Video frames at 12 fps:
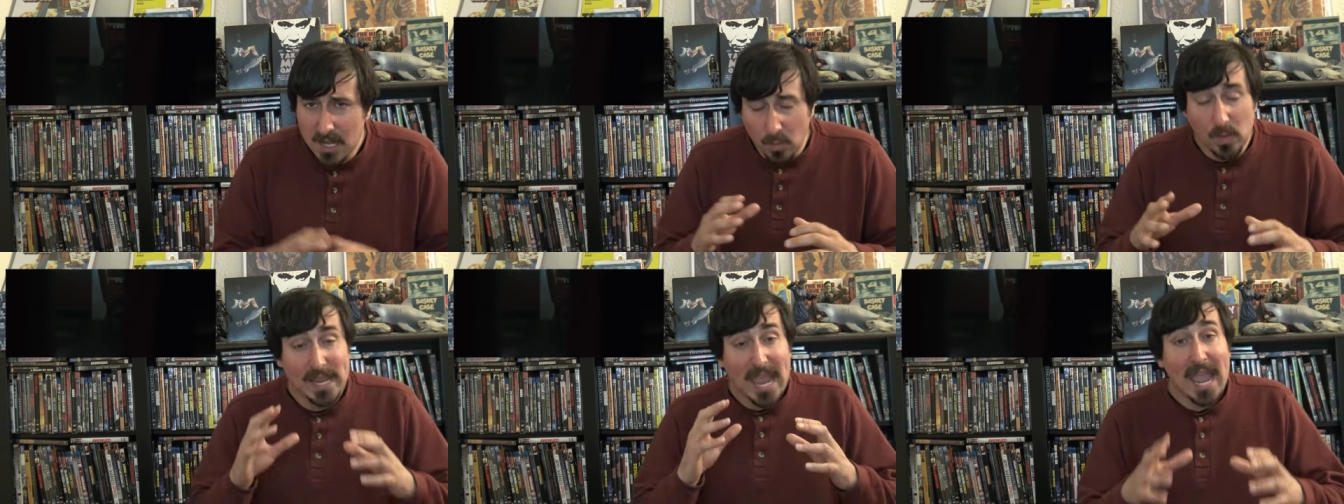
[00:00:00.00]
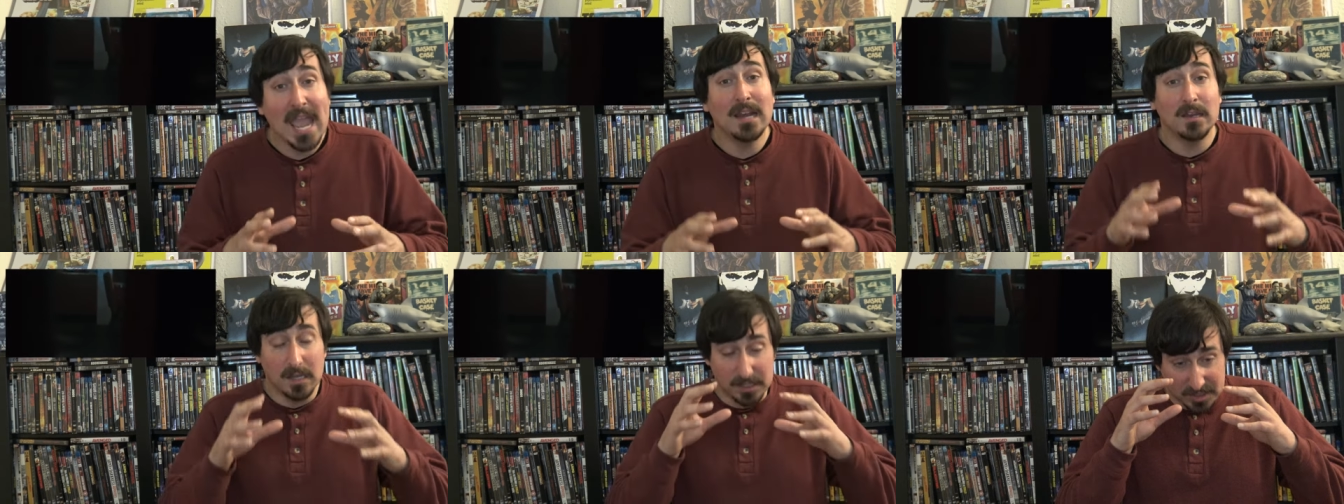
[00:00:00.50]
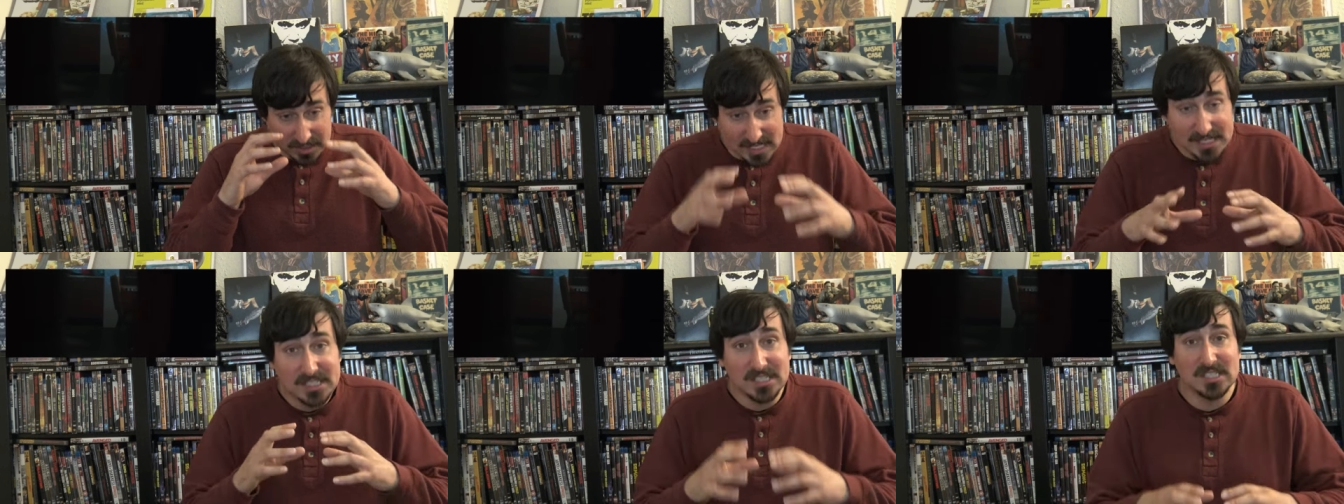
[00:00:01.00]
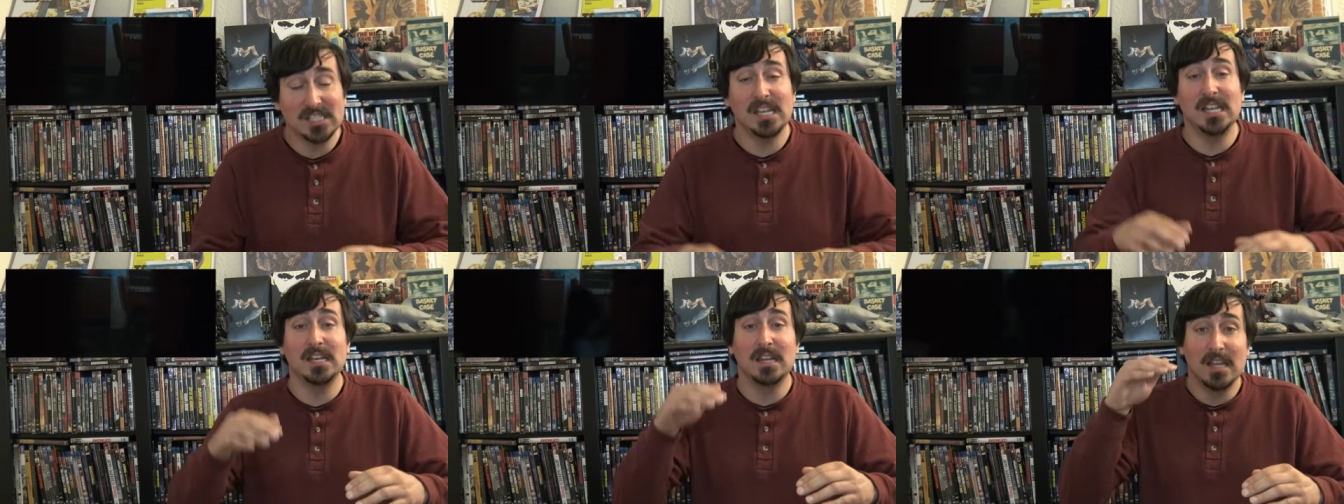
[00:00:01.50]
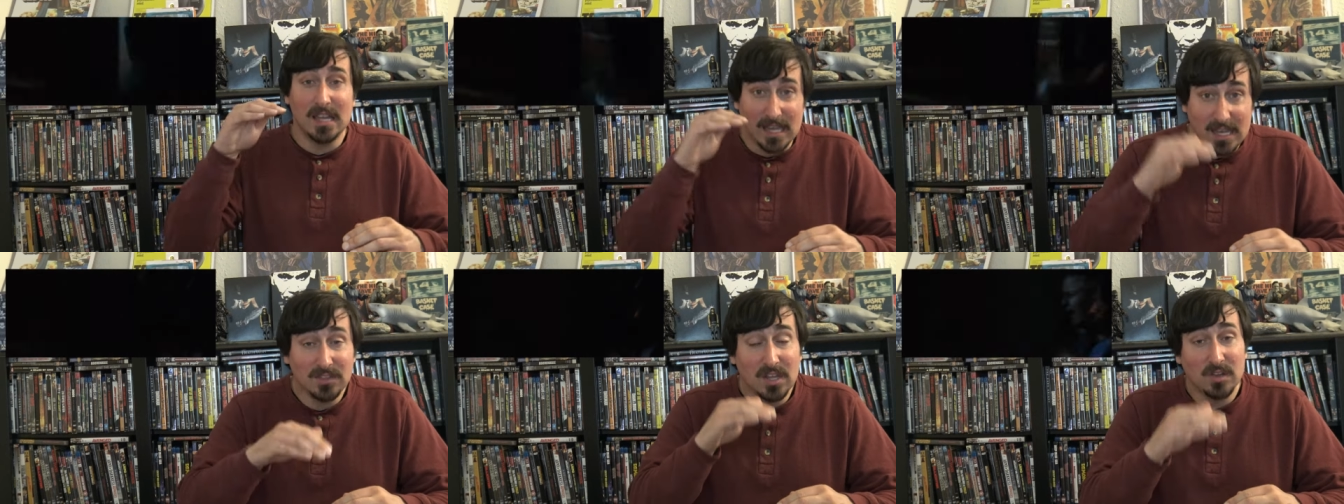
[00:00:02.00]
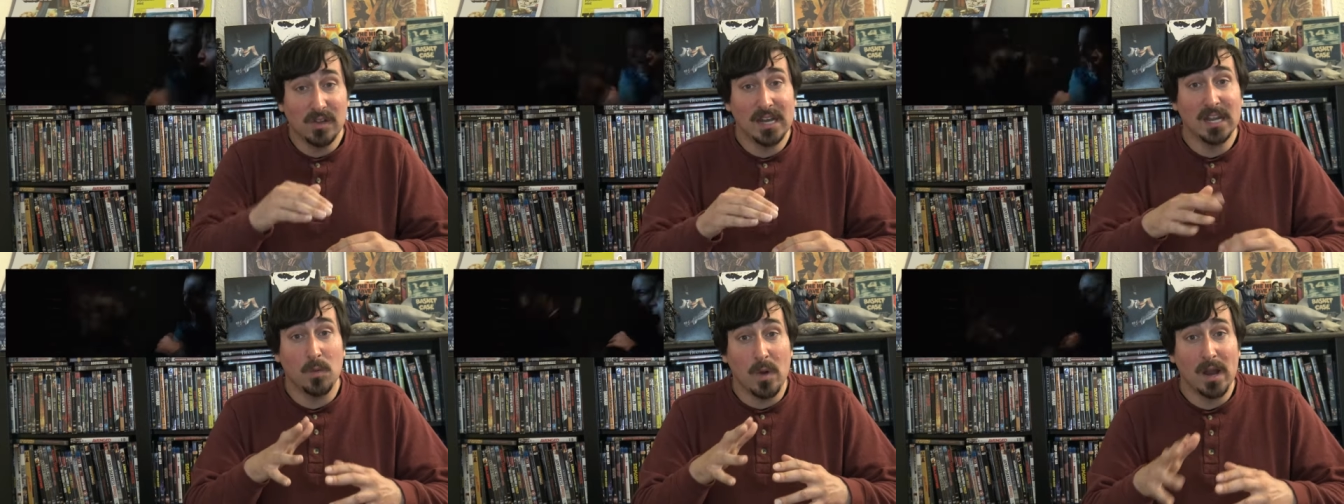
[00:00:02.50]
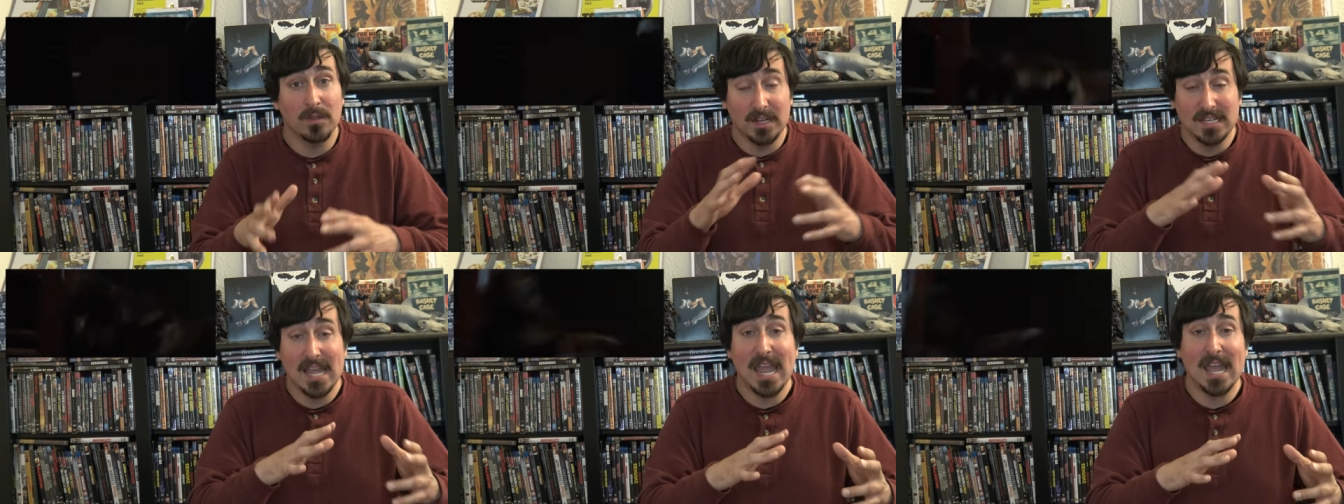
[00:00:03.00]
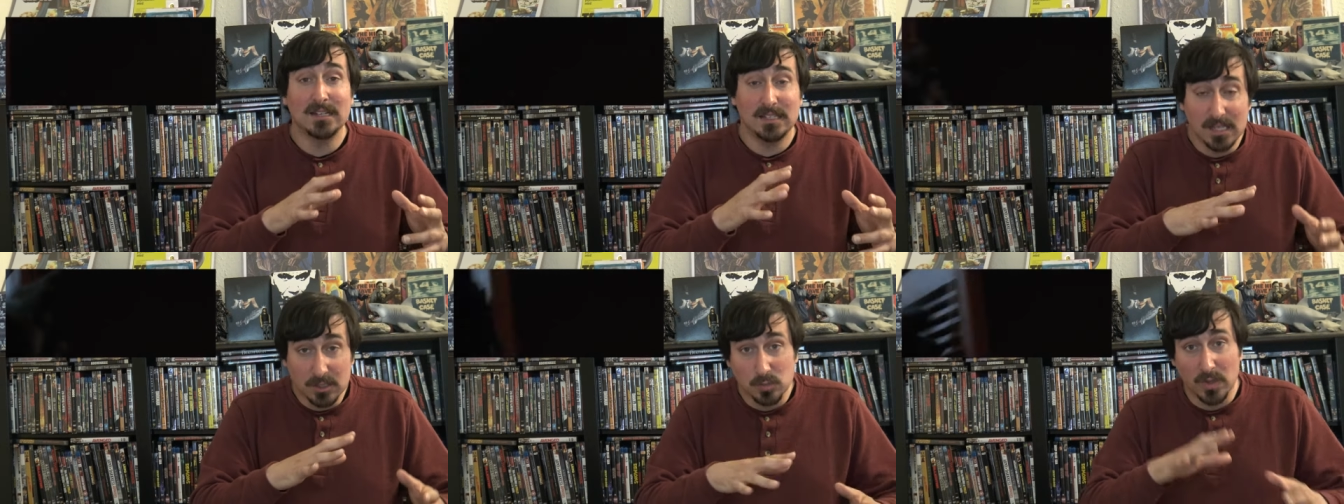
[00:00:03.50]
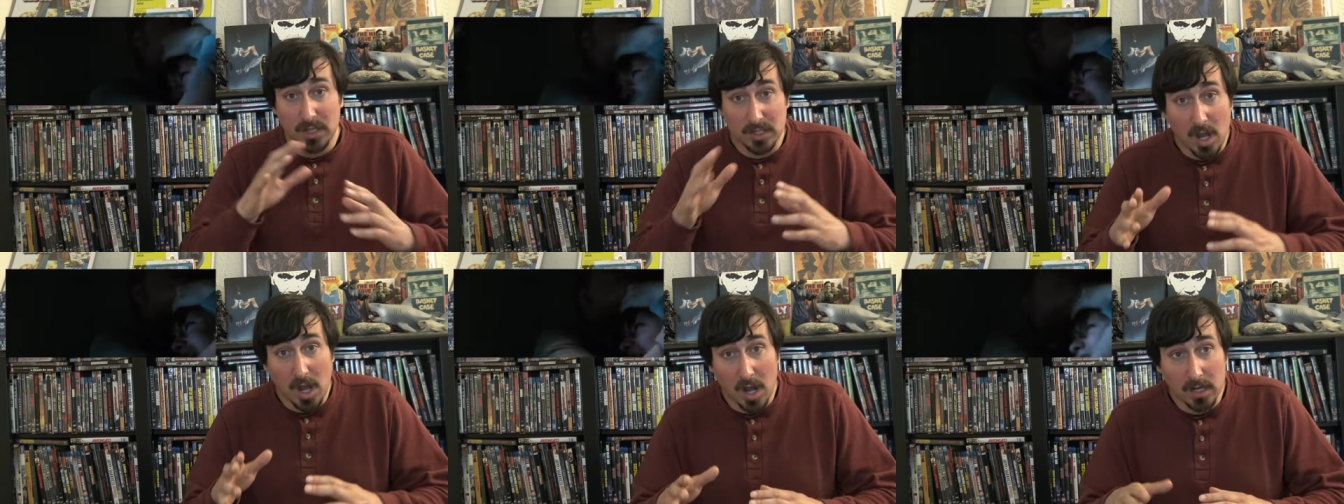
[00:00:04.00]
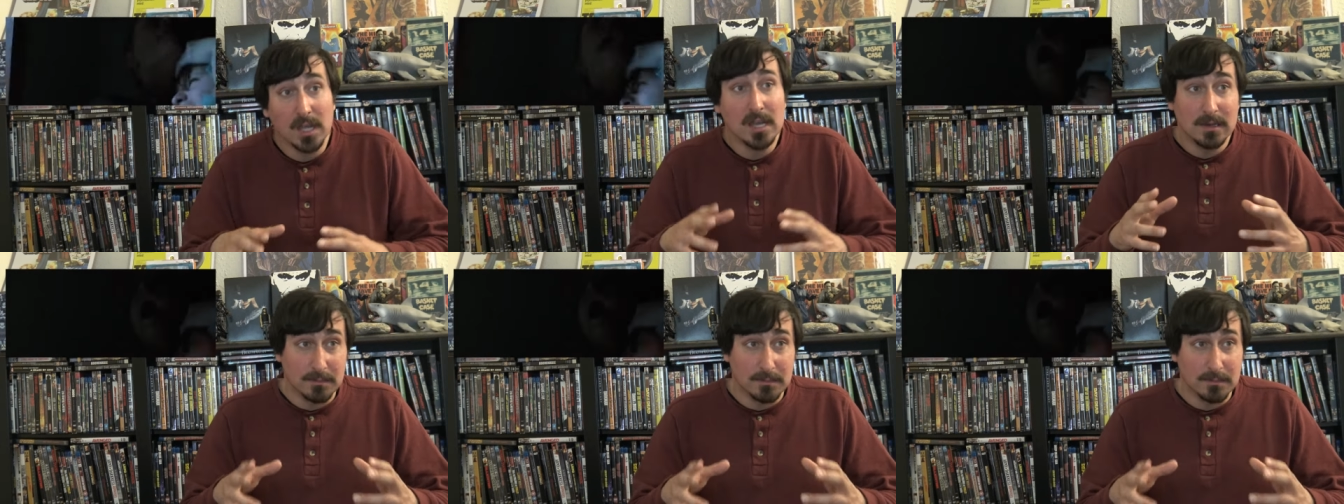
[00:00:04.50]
We had a decent scene in the clinic where the dad deals with a dog,